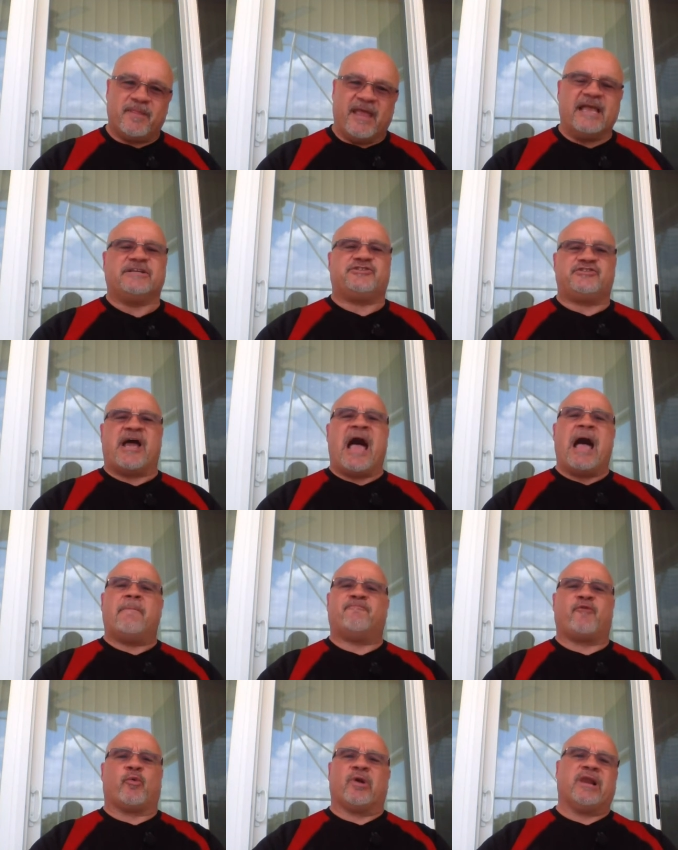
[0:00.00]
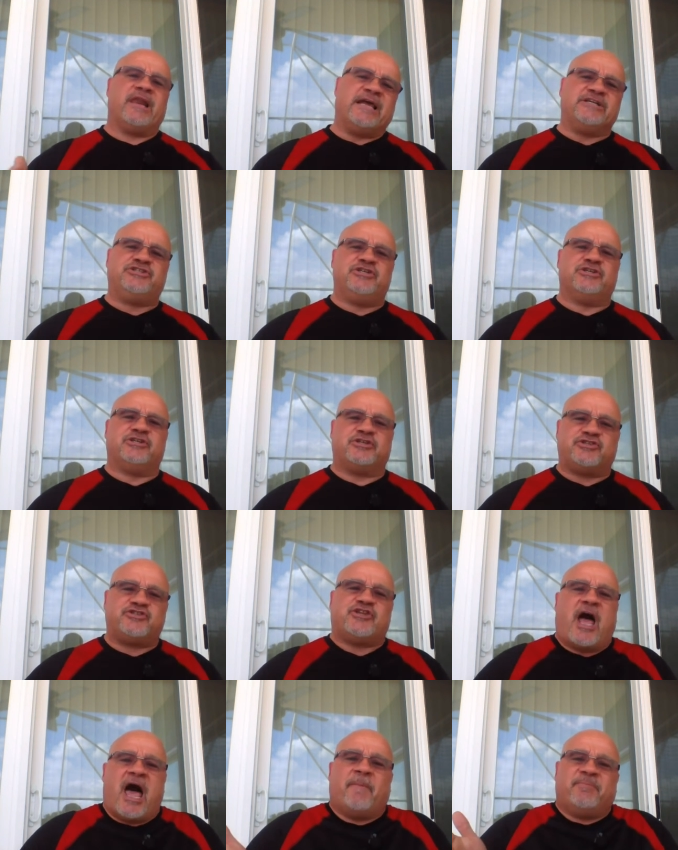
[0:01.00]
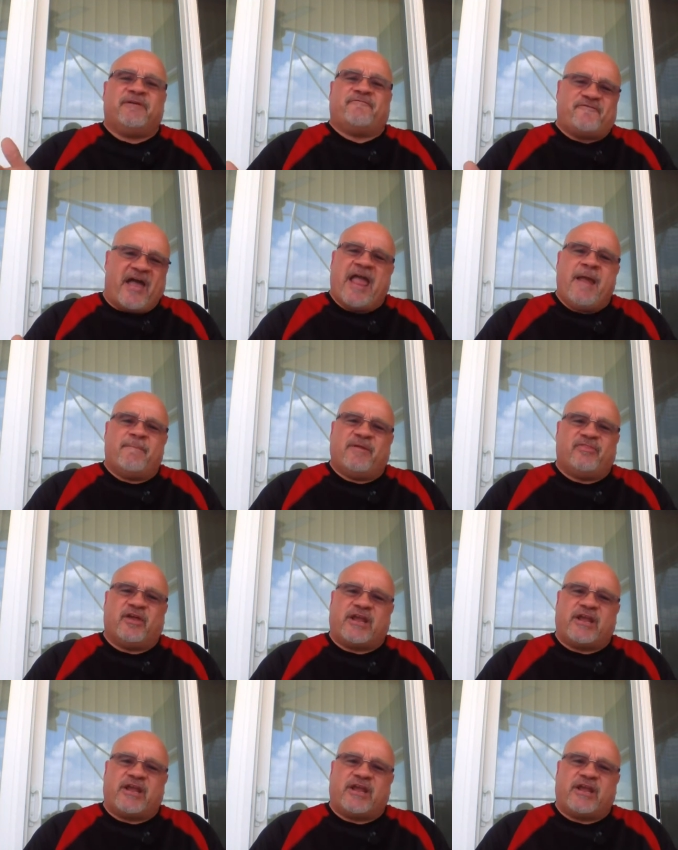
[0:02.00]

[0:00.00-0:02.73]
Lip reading: It's time for religion to stop defaming